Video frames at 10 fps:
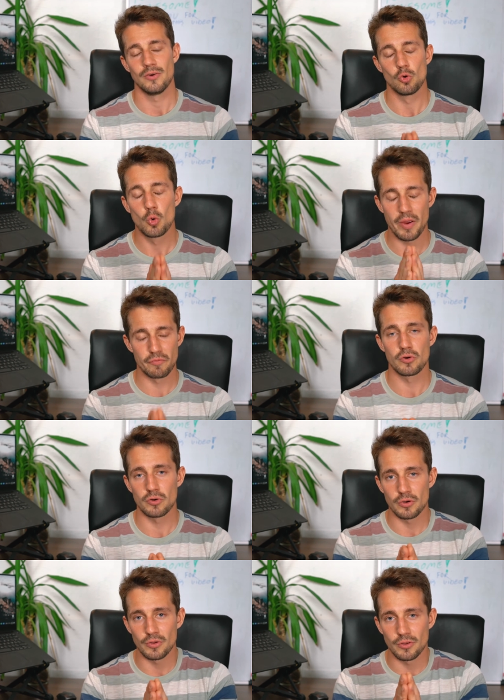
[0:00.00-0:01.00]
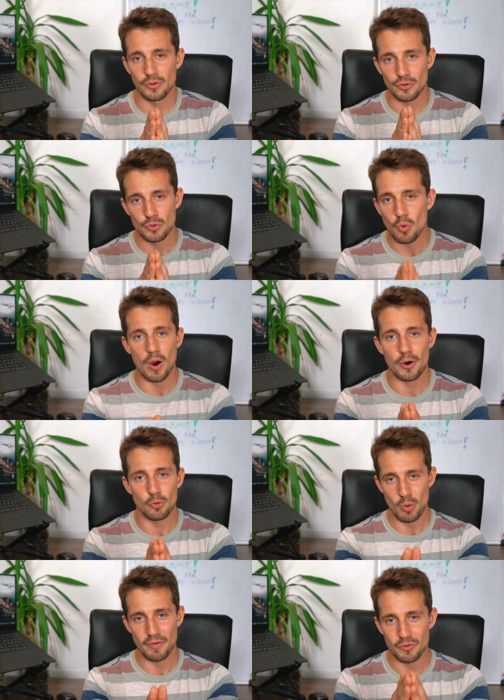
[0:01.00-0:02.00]
whoever you are,
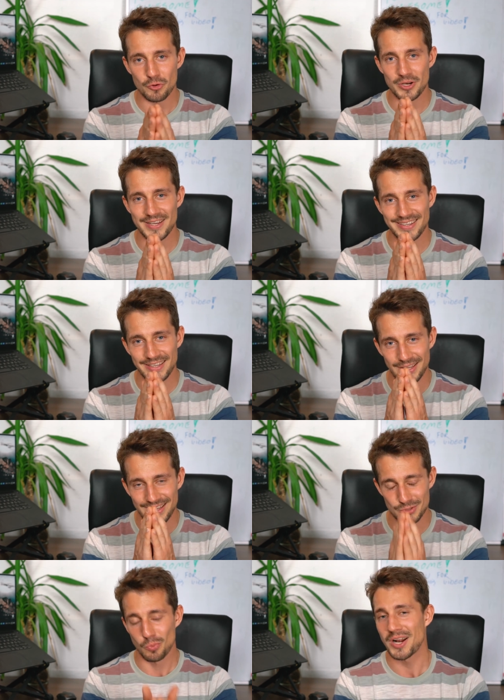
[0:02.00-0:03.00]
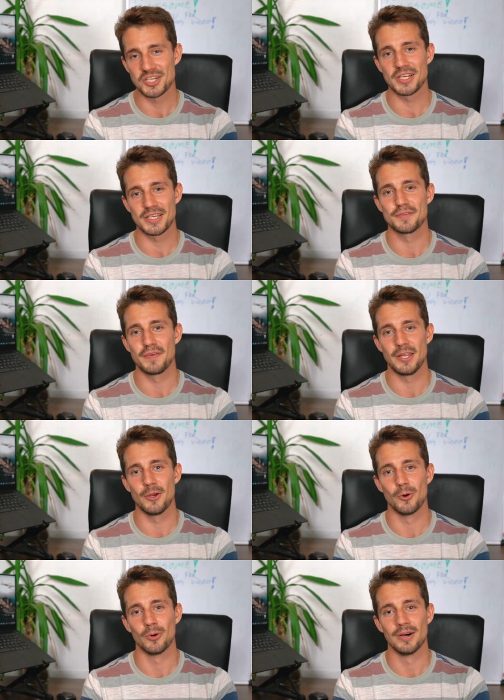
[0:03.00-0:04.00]
whoever is watching this
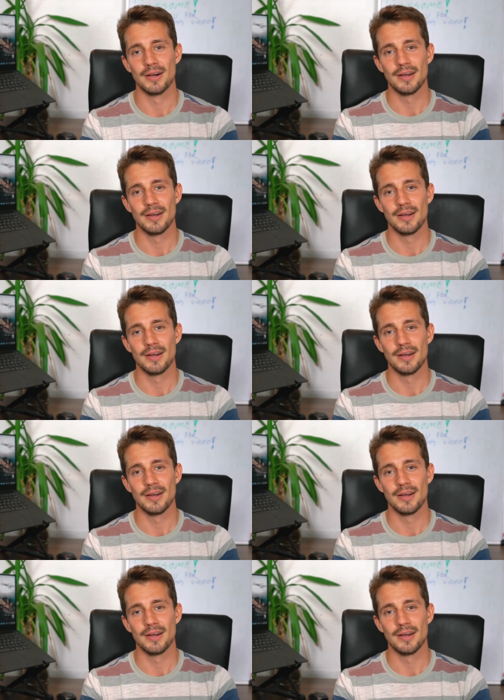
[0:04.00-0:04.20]
video,